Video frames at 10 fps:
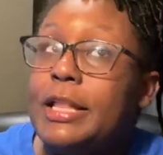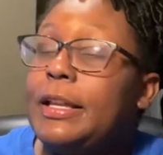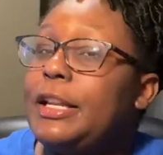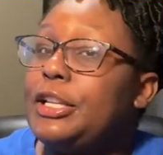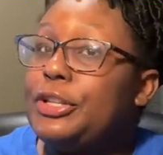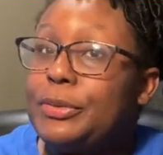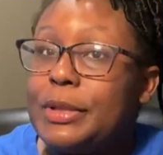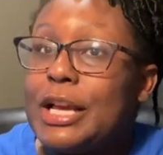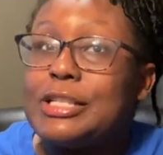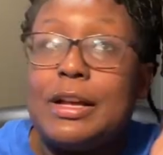They didn't do
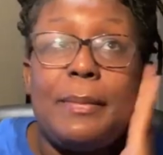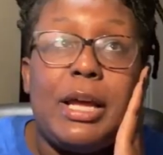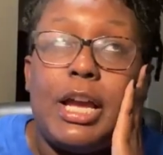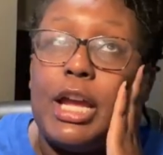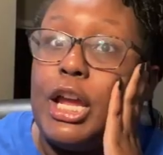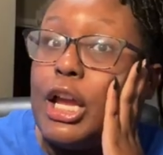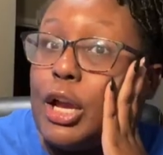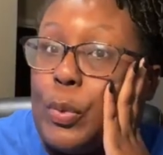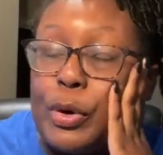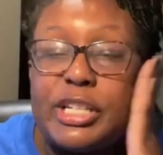that. So I'm
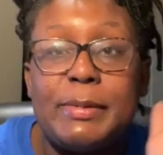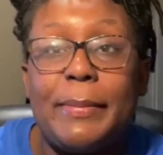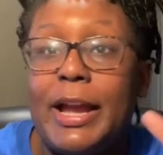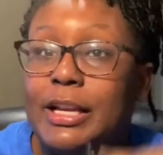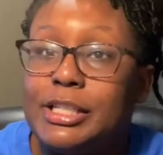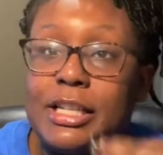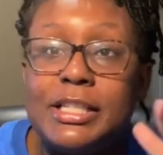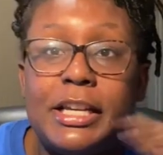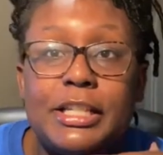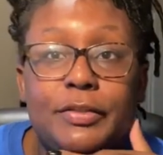like, where's my package? They
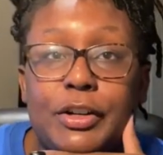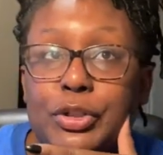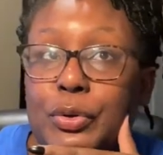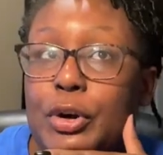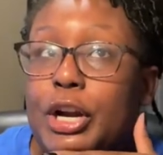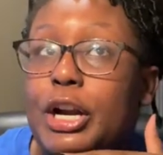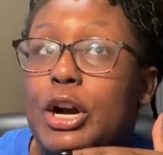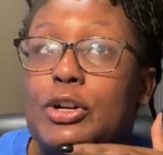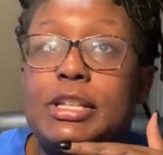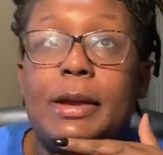saying it's front door.
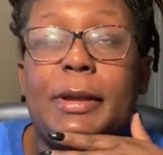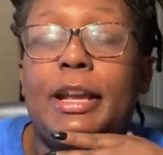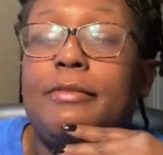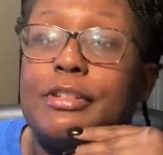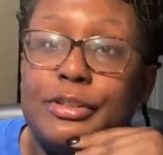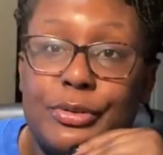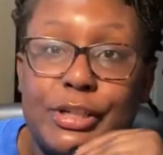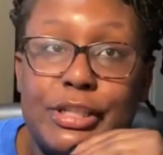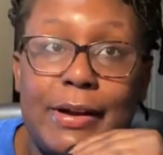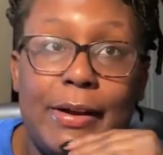Whole time it ain't front
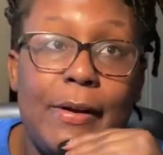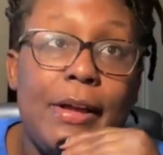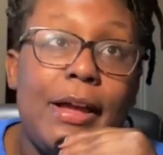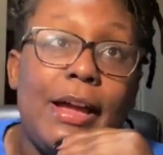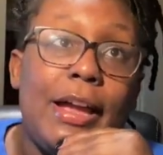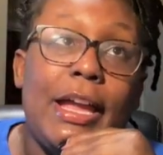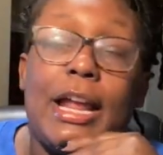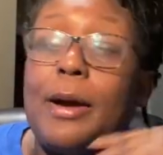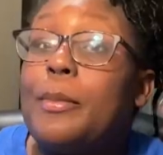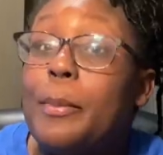door.
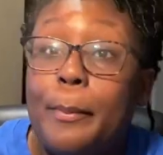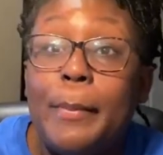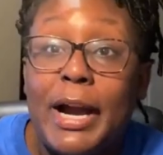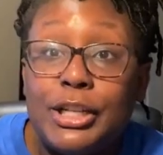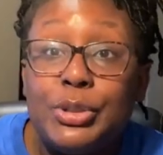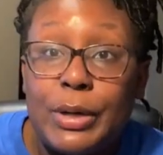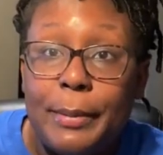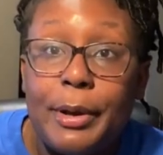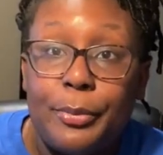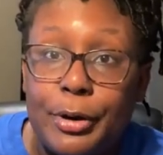Mind you,
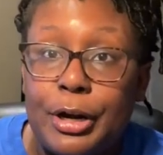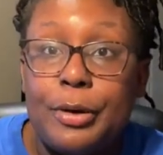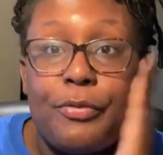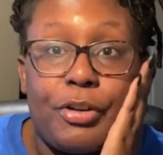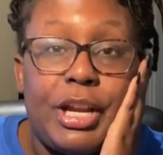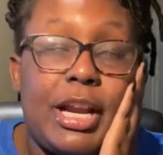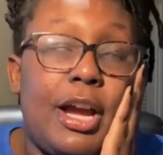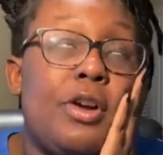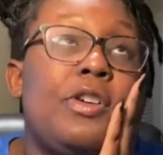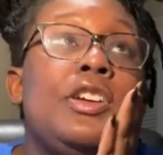I'm at work freaking
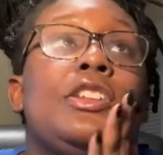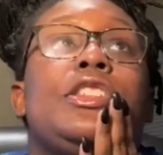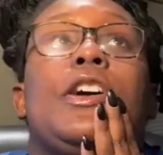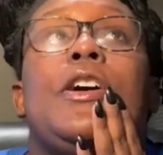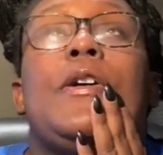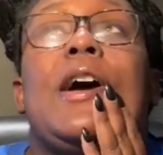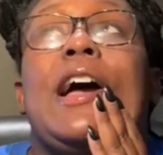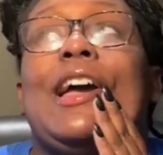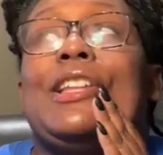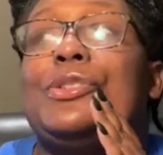out. So I
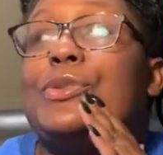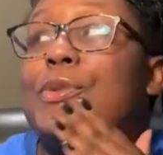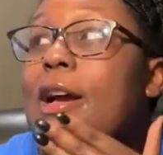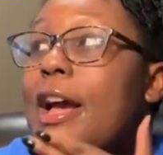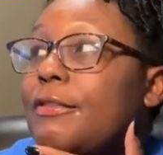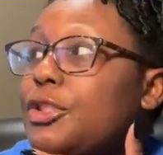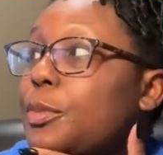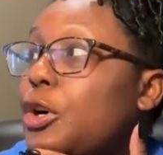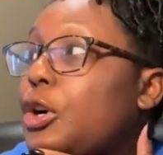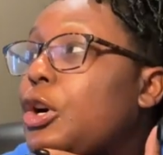had to have
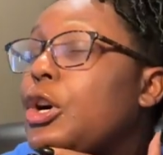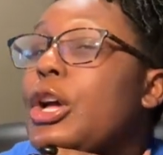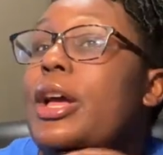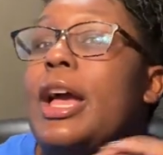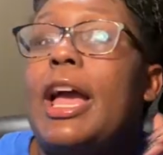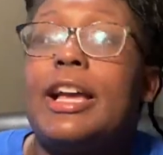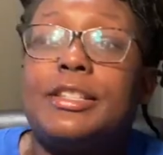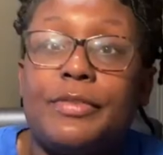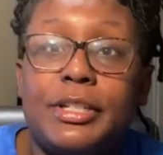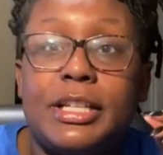Jamal ask
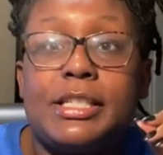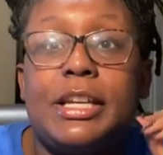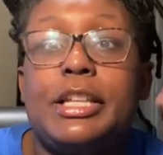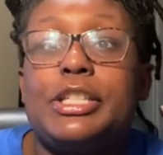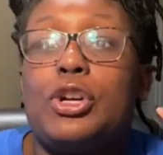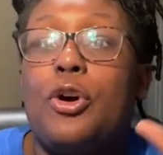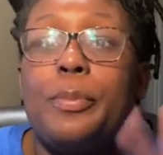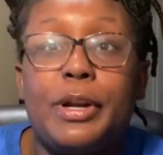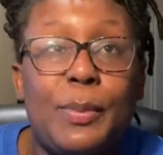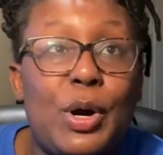the front desk lady to
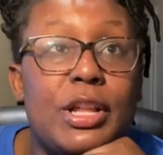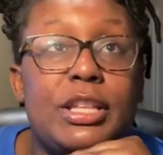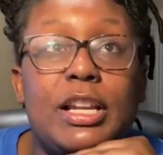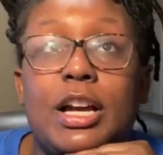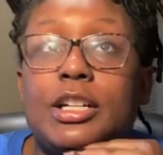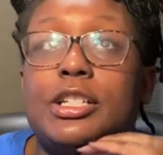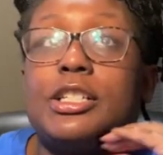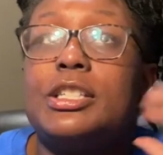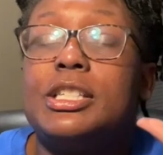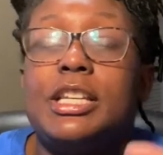open up all the
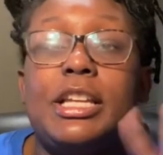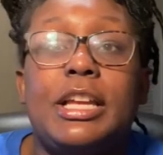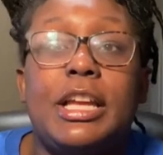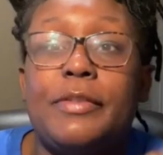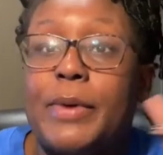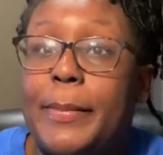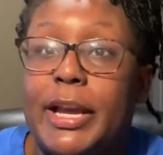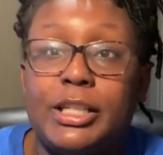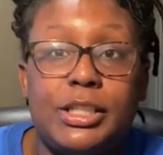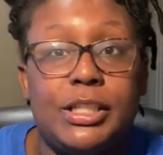lockers to see if my
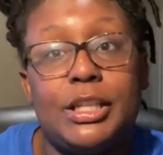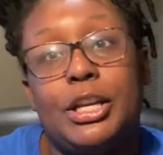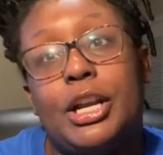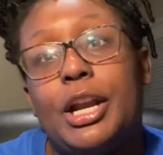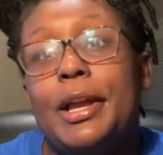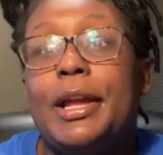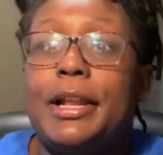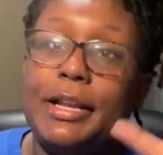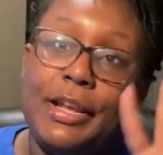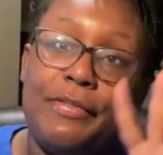package is in there.
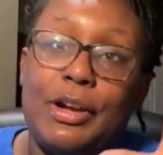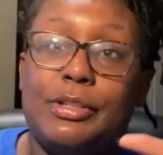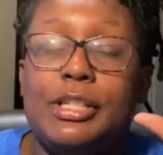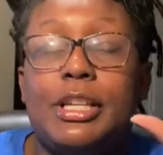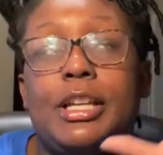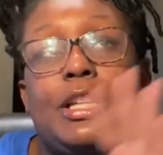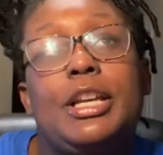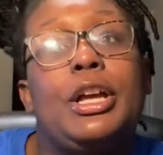They found it.